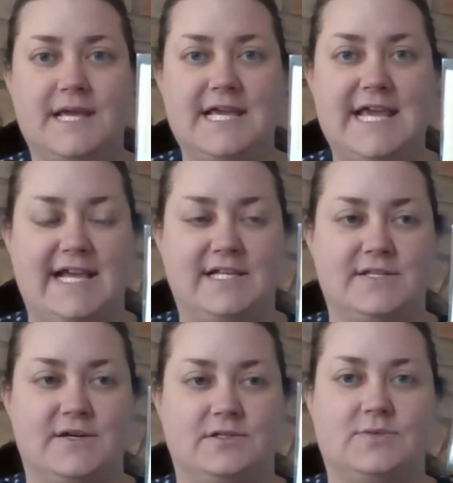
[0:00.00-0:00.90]

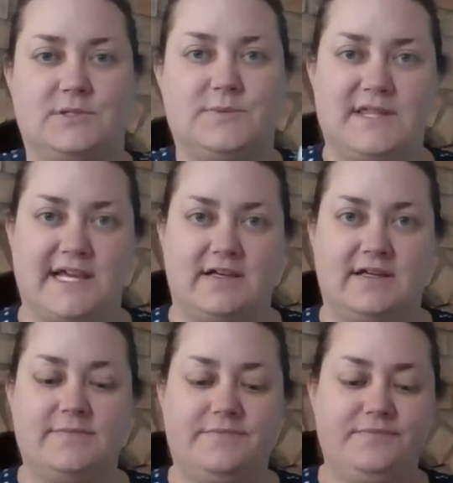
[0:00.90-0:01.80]
Exot. What do we
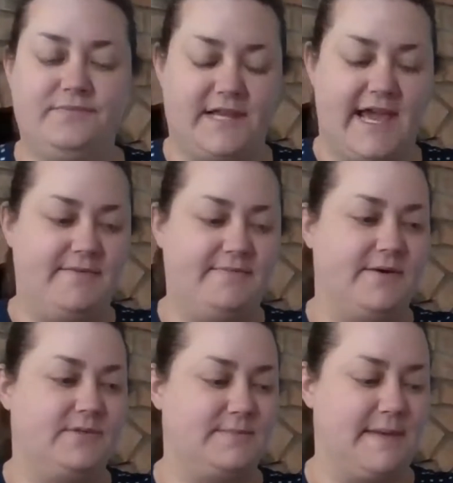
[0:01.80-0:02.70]
think? Yeah,
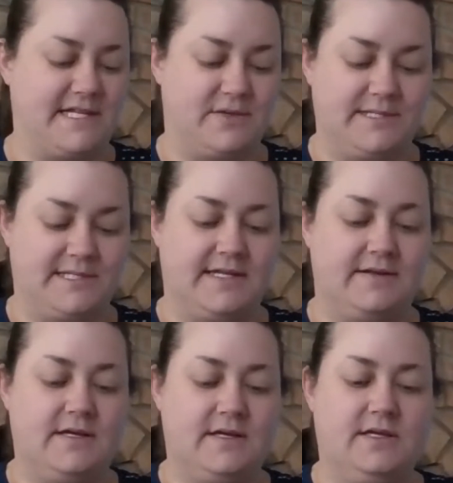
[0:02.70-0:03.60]
that one's made up, isn't
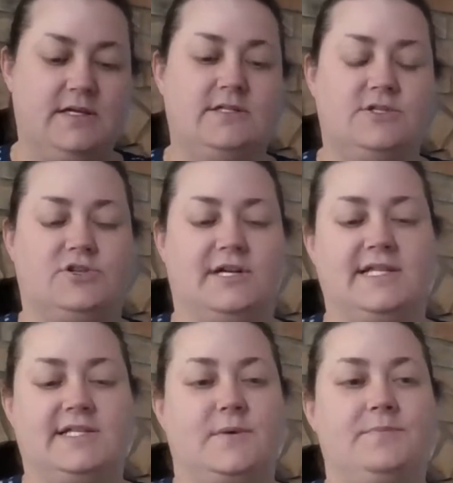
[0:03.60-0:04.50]
it? Let's try
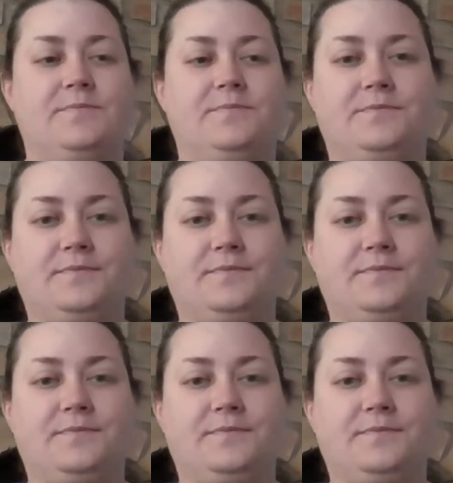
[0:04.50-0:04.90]
this one.